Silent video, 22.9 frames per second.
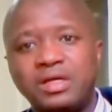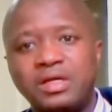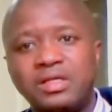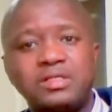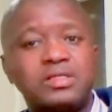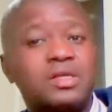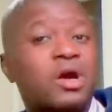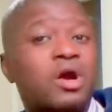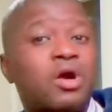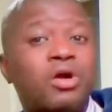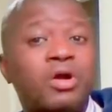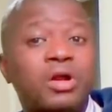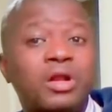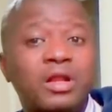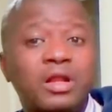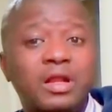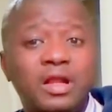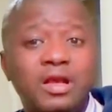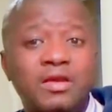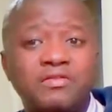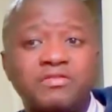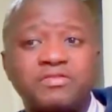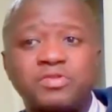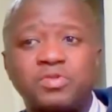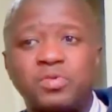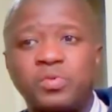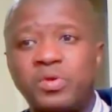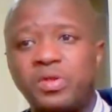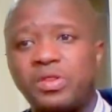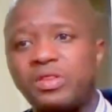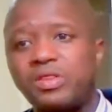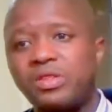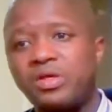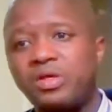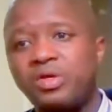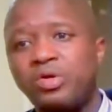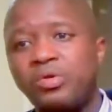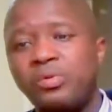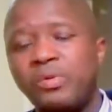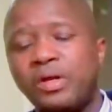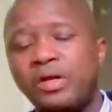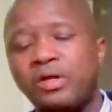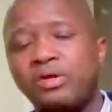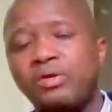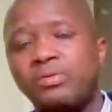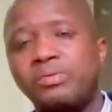it's only left with the
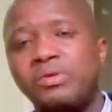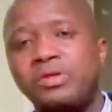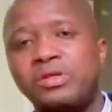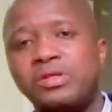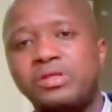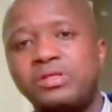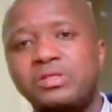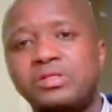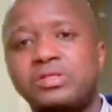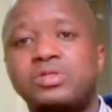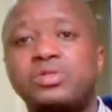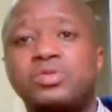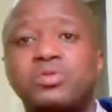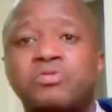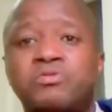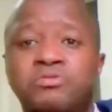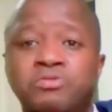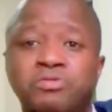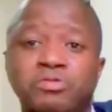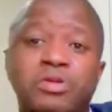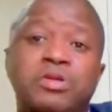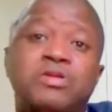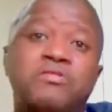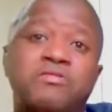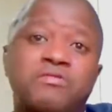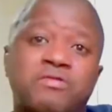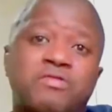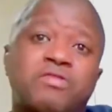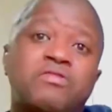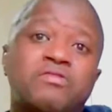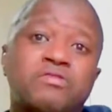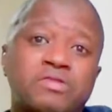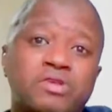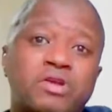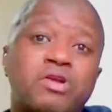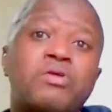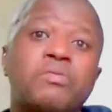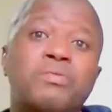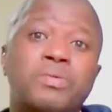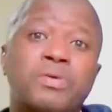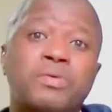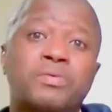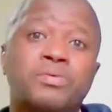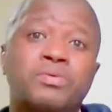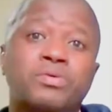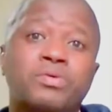global community to fully involve young
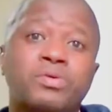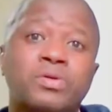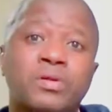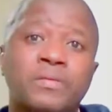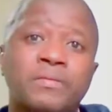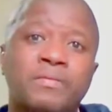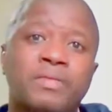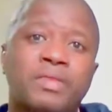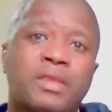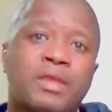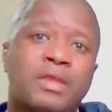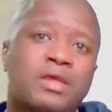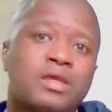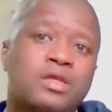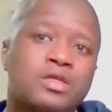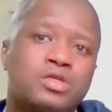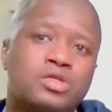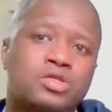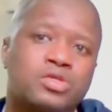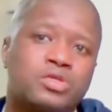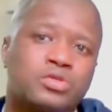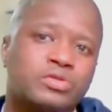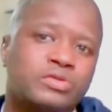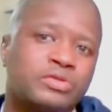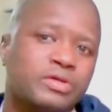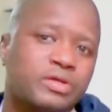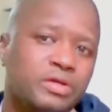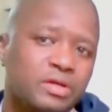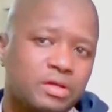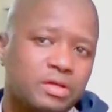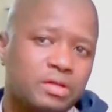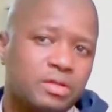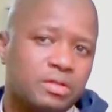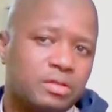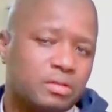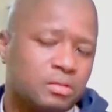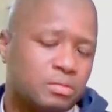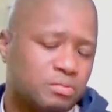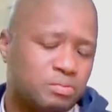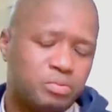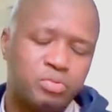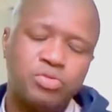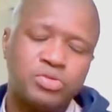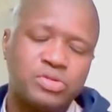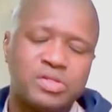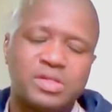people into the
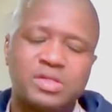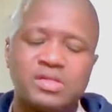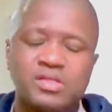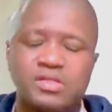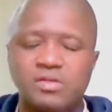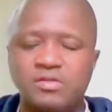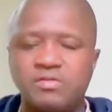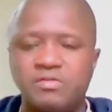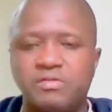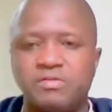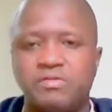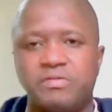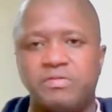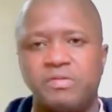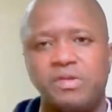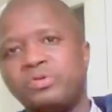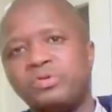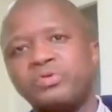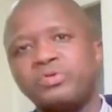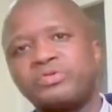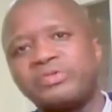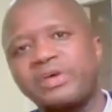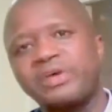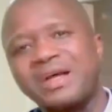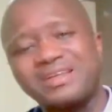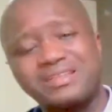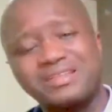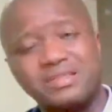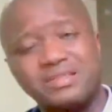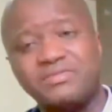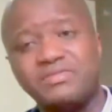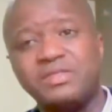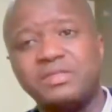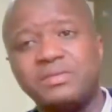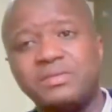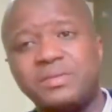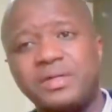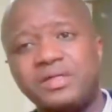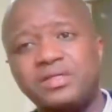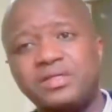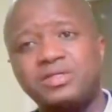process of youth activism,